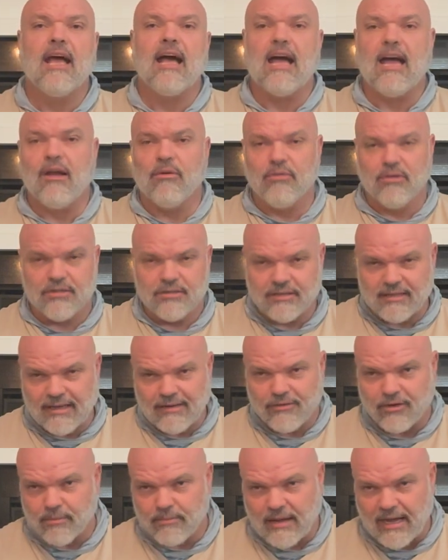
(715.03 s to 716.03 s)
I will
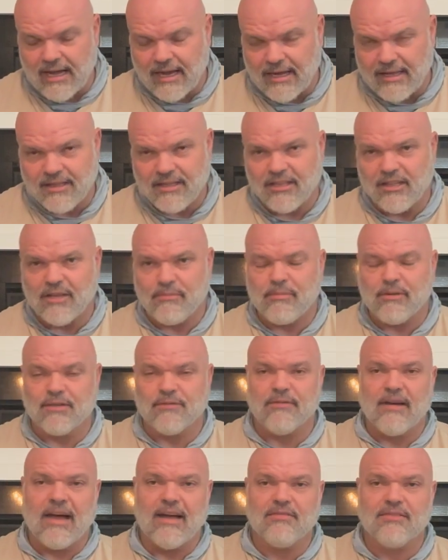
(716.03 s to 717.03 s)
never buy the Olympus
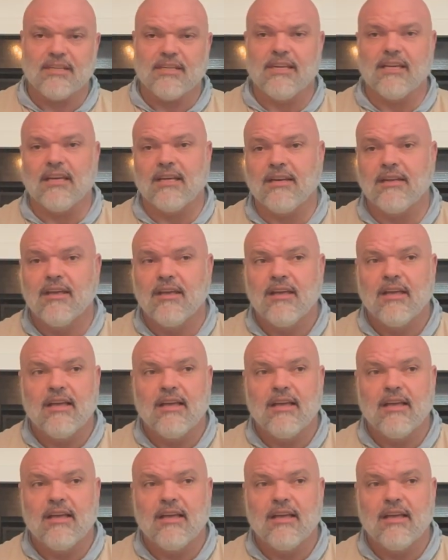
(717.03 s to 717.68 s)
5s again.